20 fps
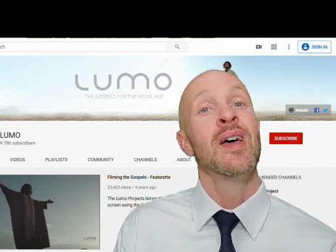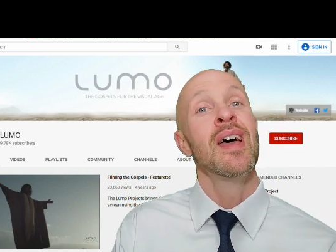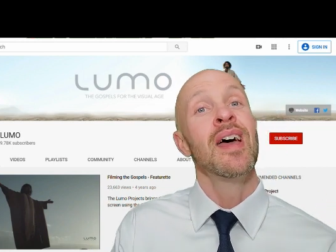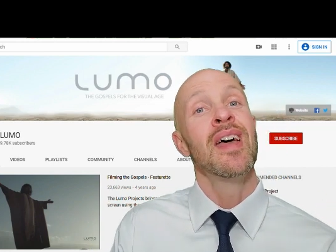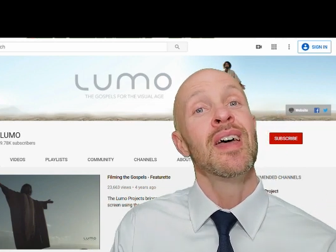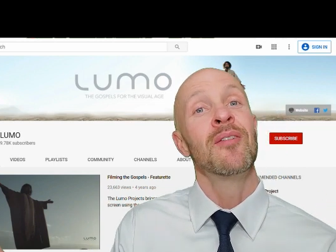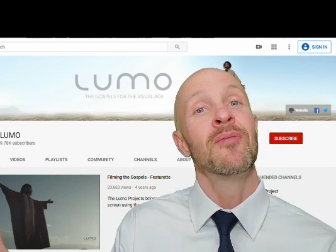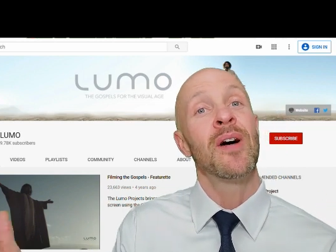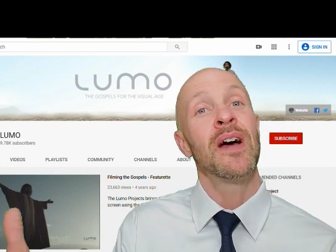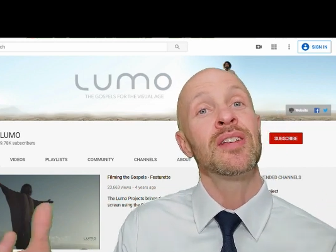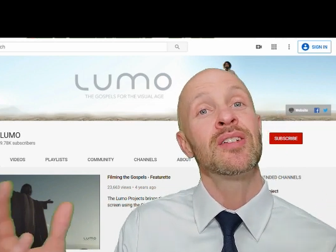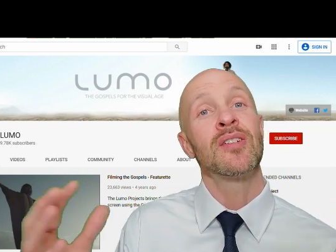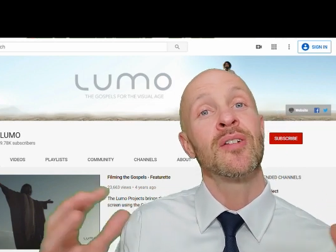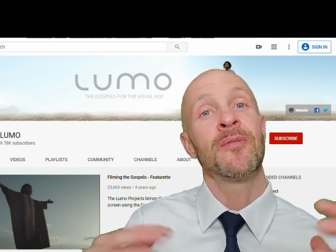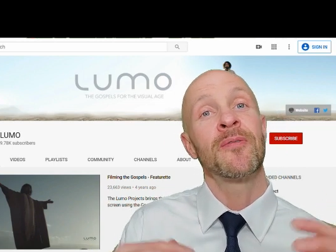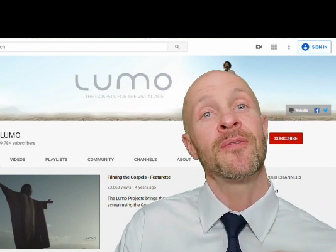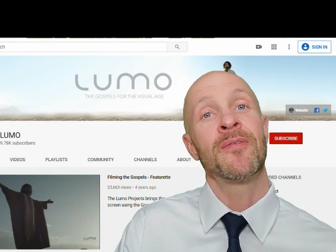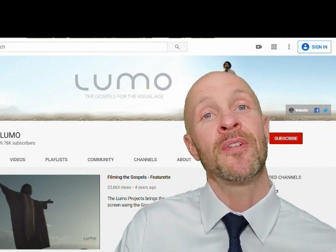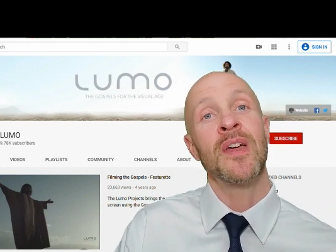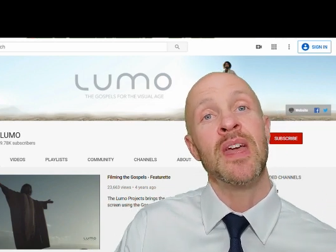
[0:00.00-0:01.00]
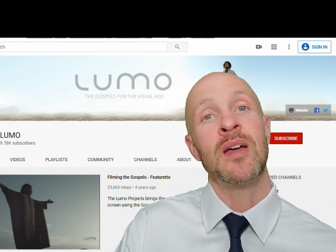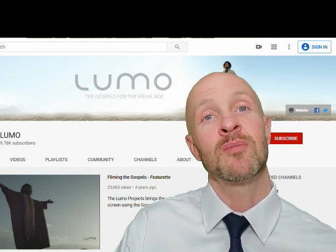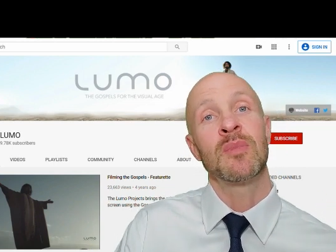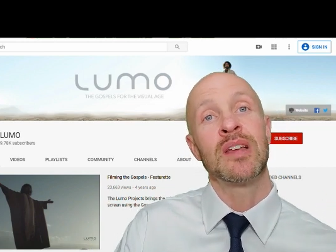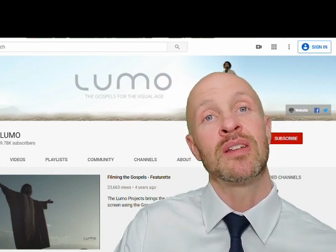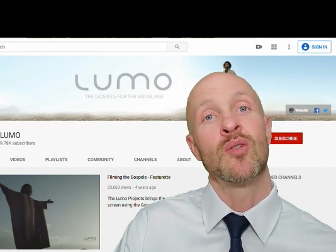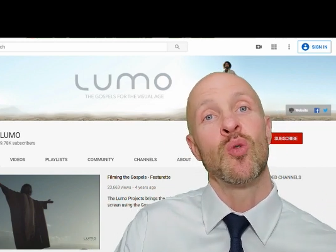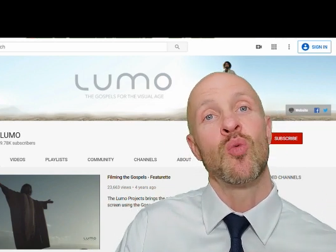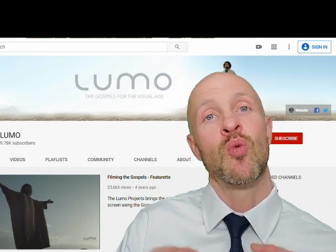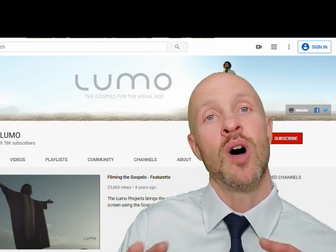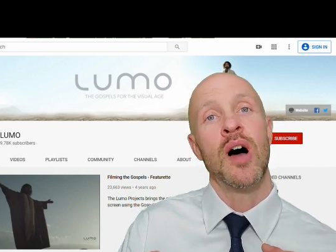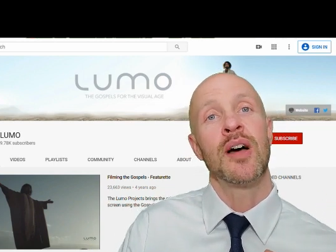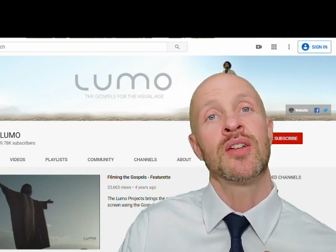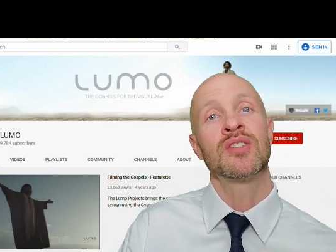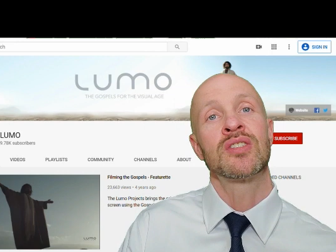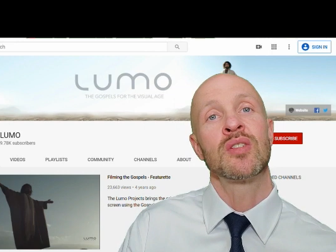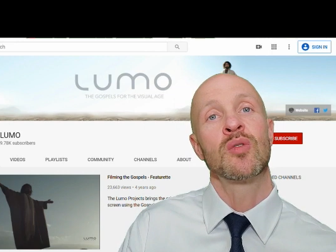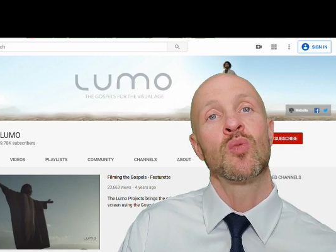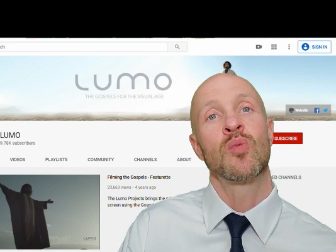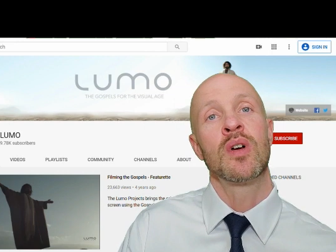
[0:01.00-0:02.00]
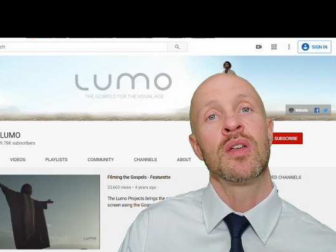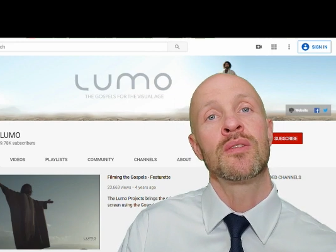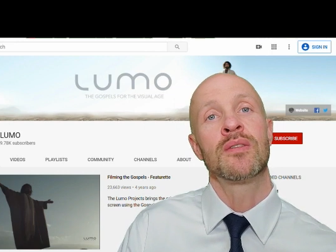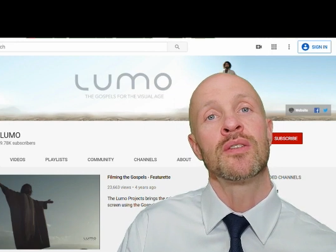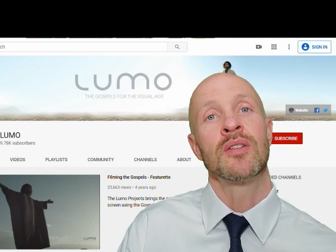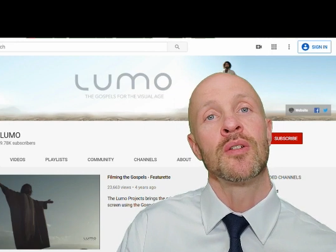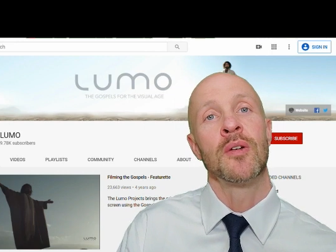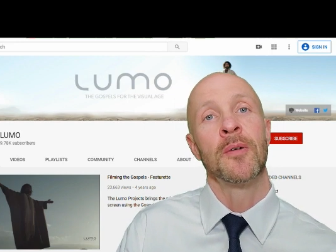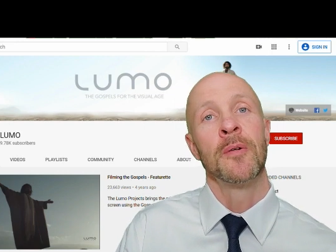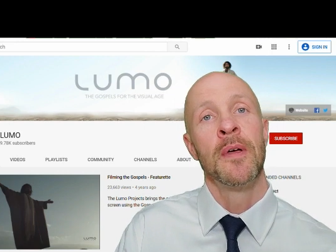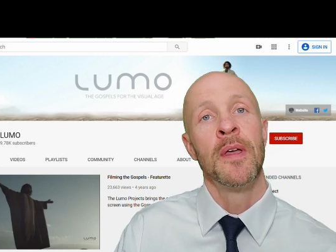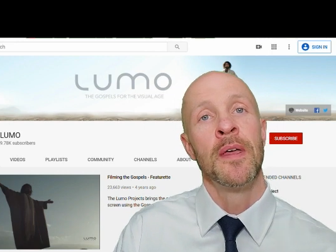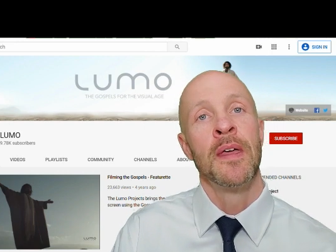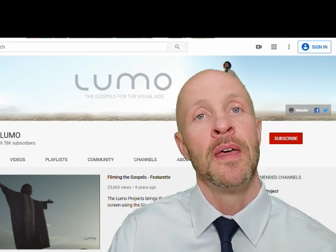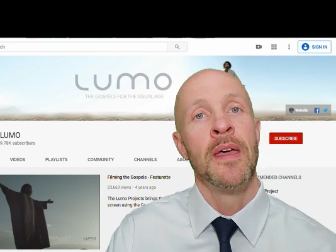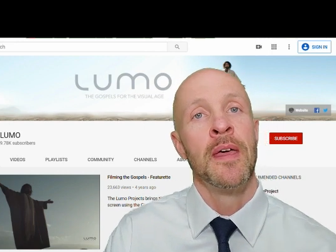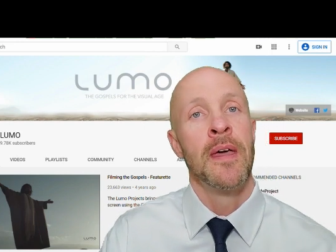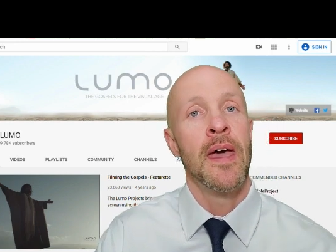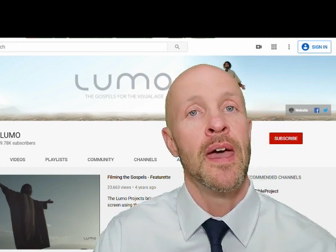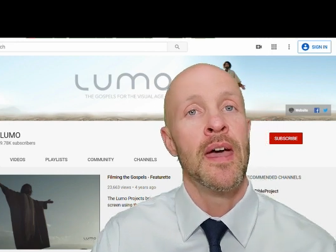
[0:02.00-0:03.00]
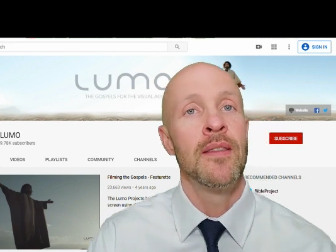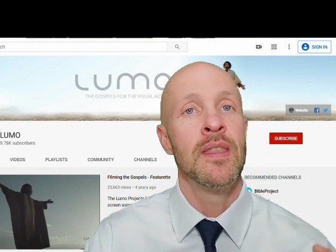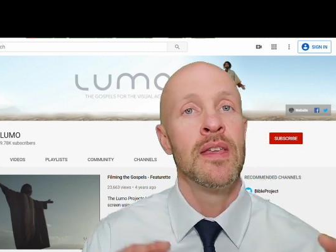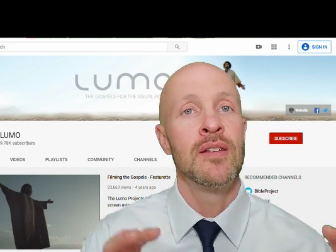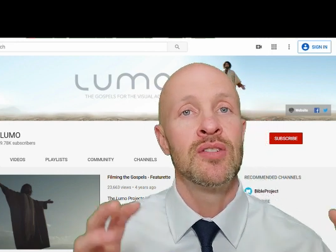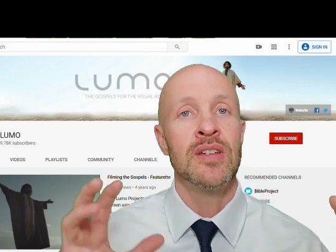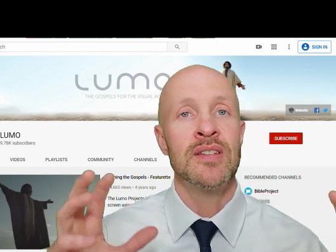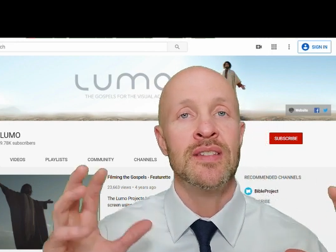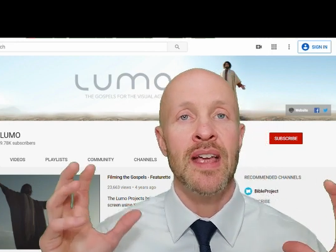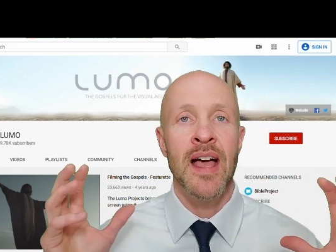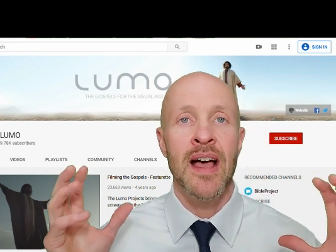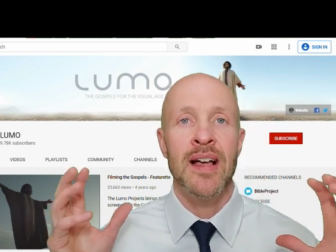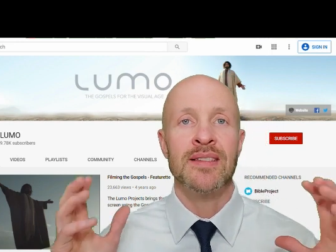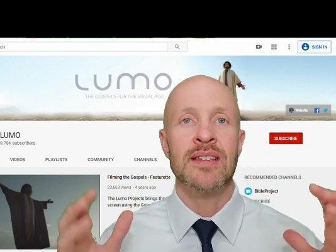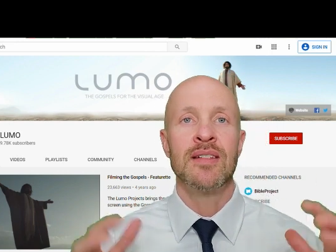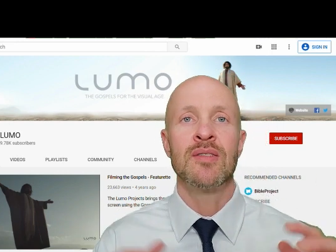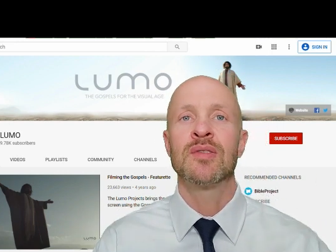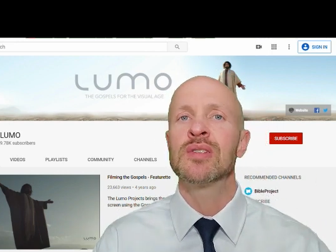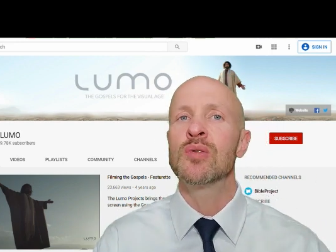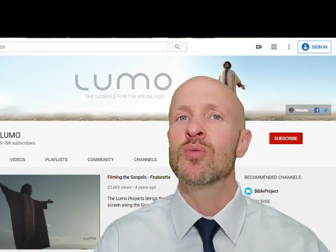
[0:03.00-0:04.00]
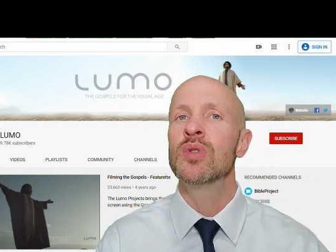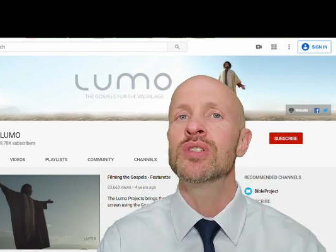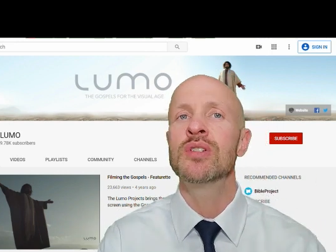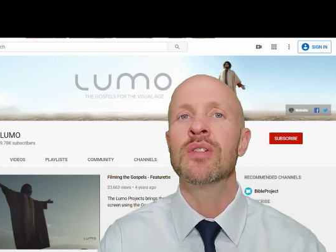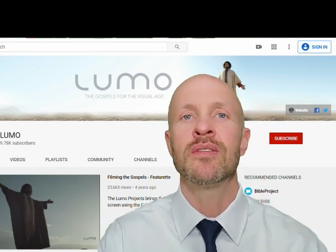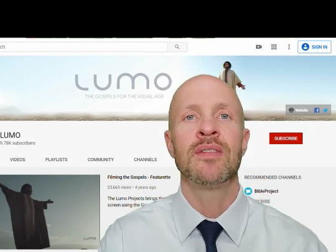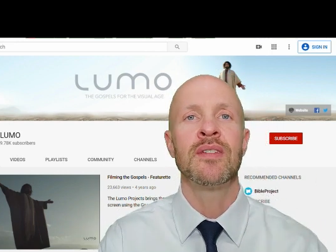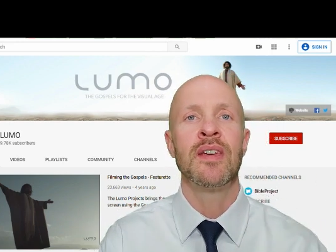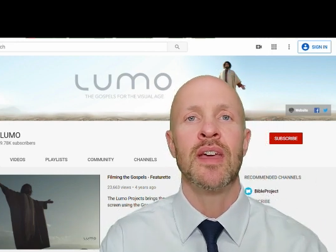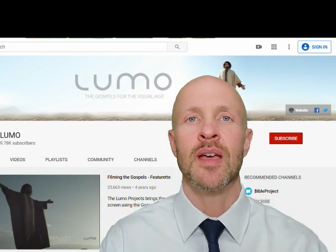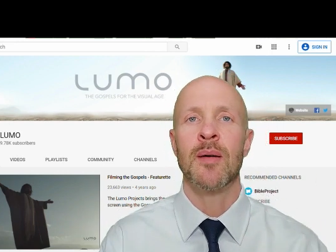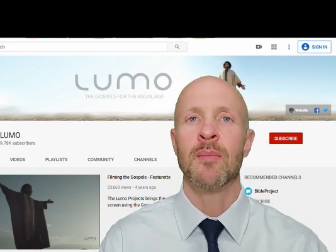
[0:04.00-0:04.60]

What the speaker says: Invite your family to watch it with you, and then just ask, so what do you think?